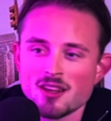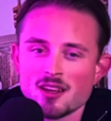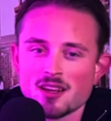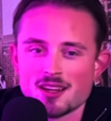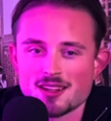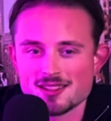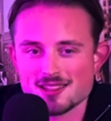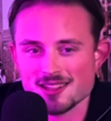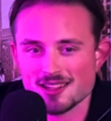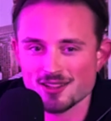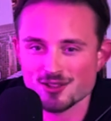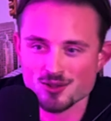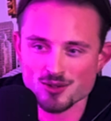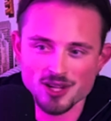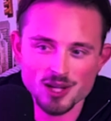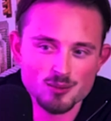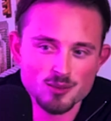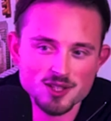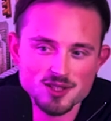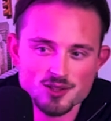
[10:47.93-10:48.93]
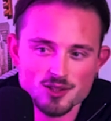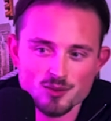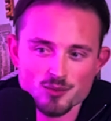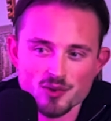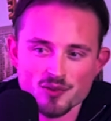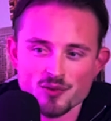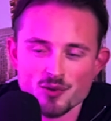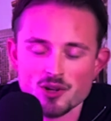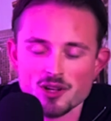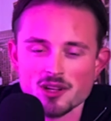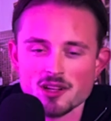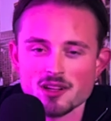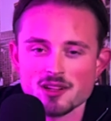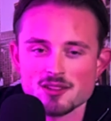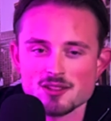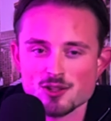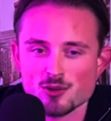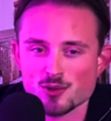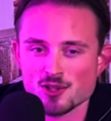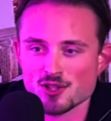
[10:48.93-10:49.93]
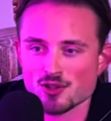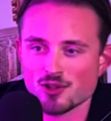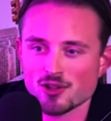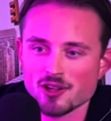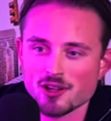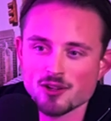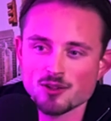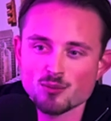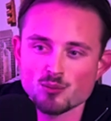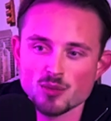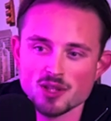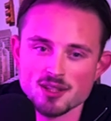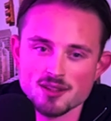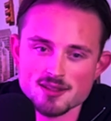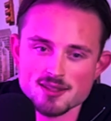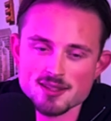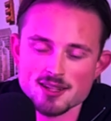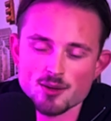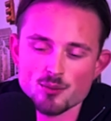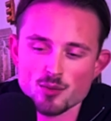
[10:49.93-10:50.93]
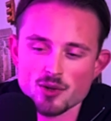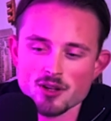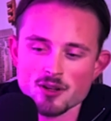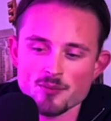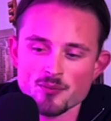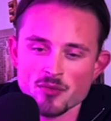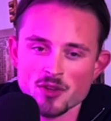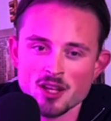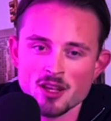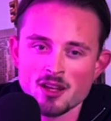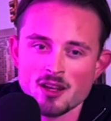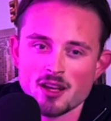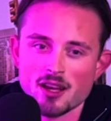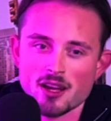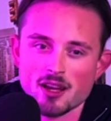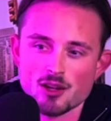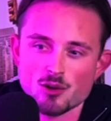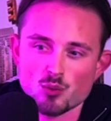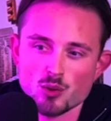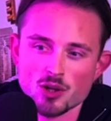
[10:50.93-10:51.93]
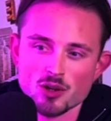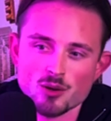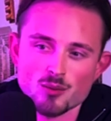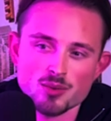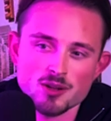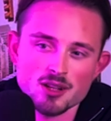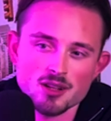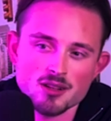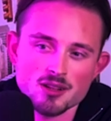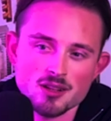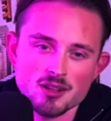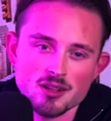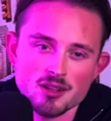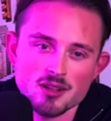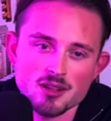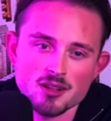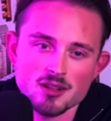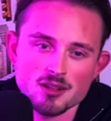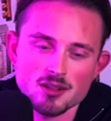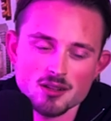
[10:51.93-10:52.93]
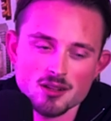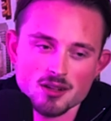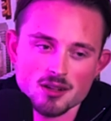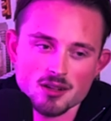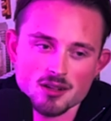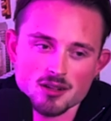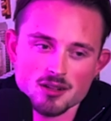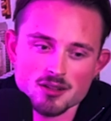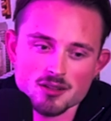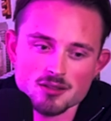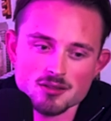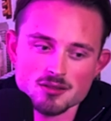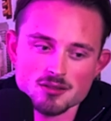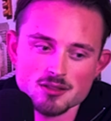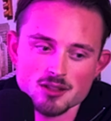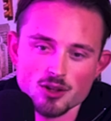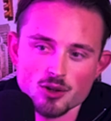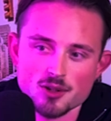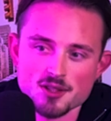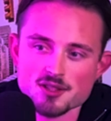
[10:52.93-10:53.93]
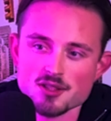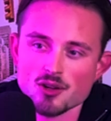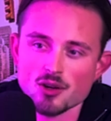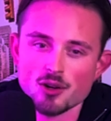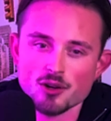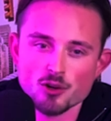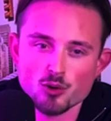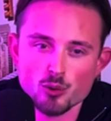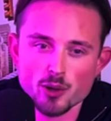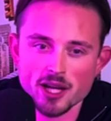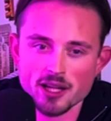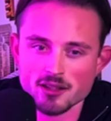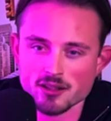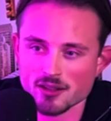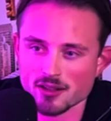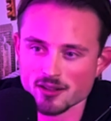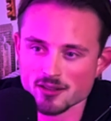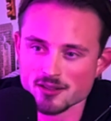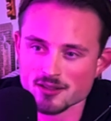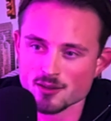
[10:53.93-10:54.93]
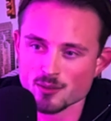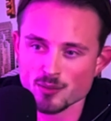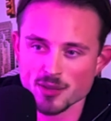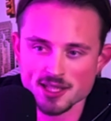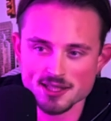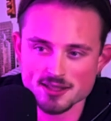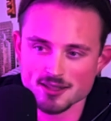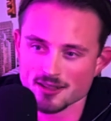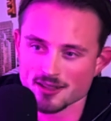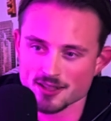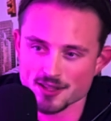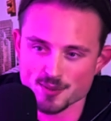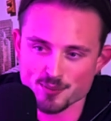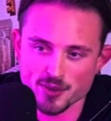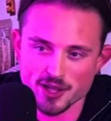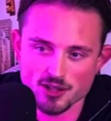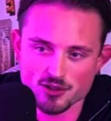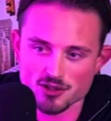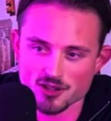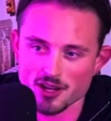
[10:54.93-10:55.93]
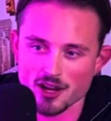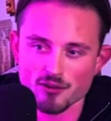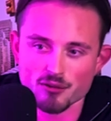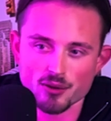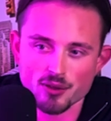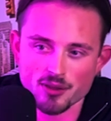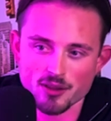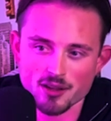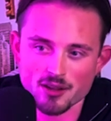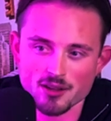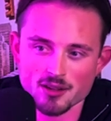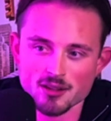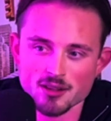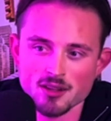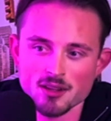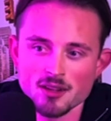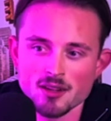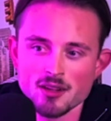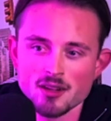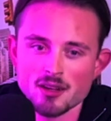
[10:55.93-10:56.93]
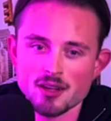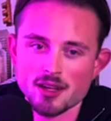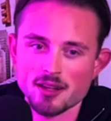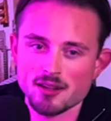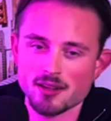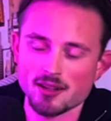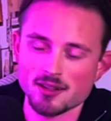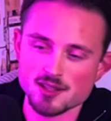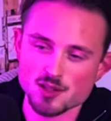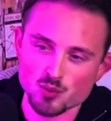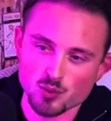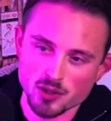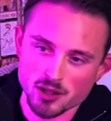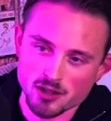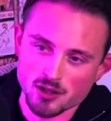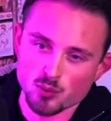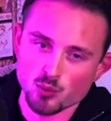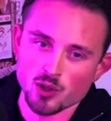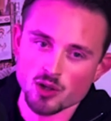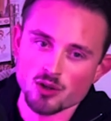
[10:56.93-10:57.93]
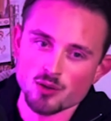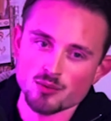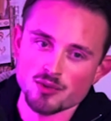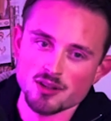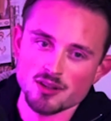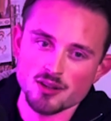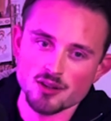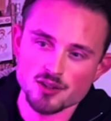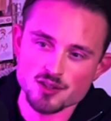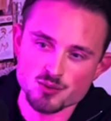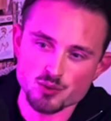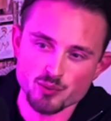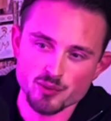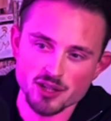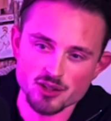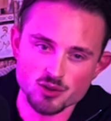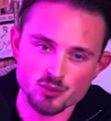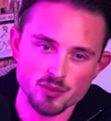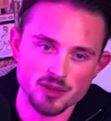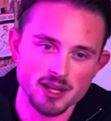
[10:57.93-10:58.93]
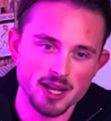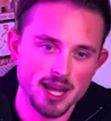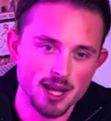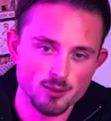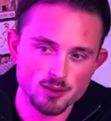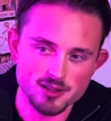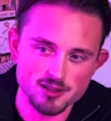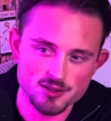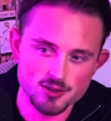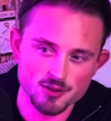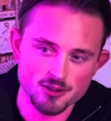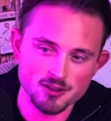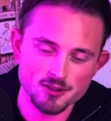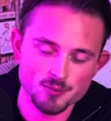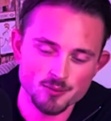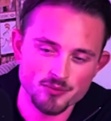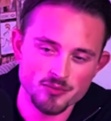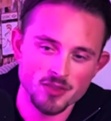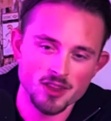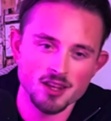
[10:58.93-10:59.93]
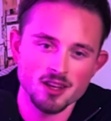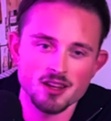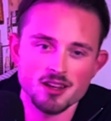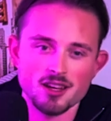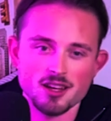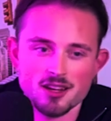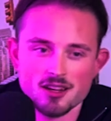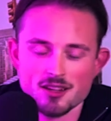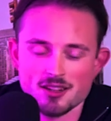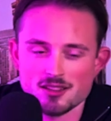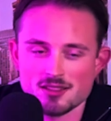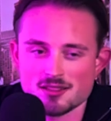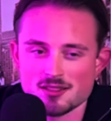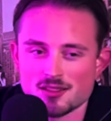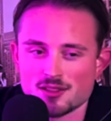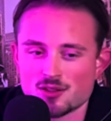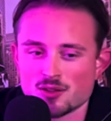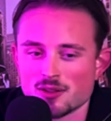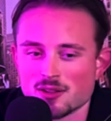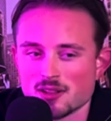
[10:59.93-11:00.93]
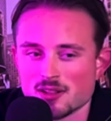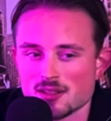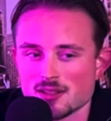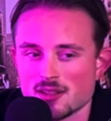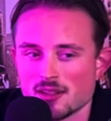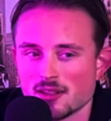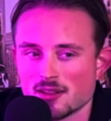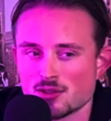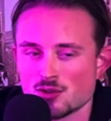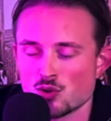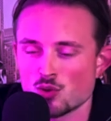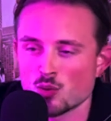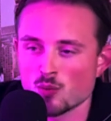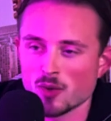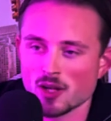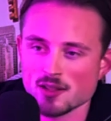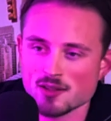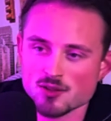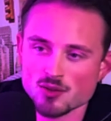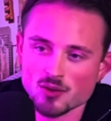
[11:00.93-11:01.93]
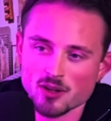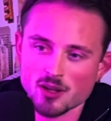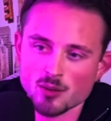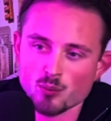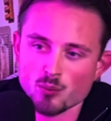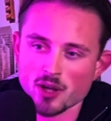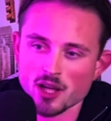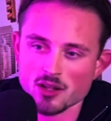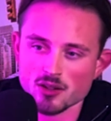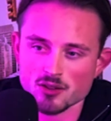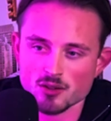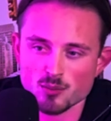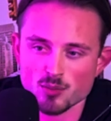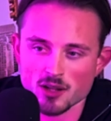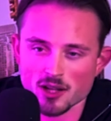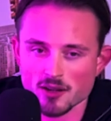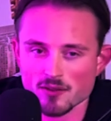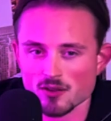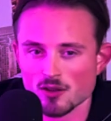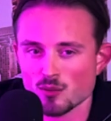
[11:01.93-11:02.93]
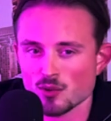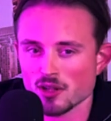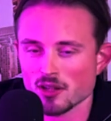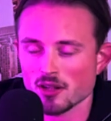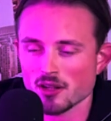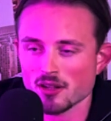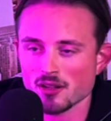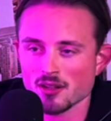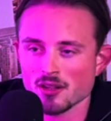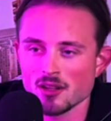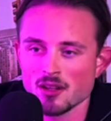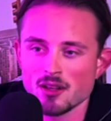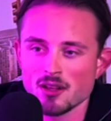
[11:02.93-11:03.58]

and send it to Amazon beforehand. So we sold out mid-December, and we completely lost all the rankings, the bestsellers badge and everything. And that's why we completely lost momentum on Amazon. And it took us like 2 months to get back on the platform again.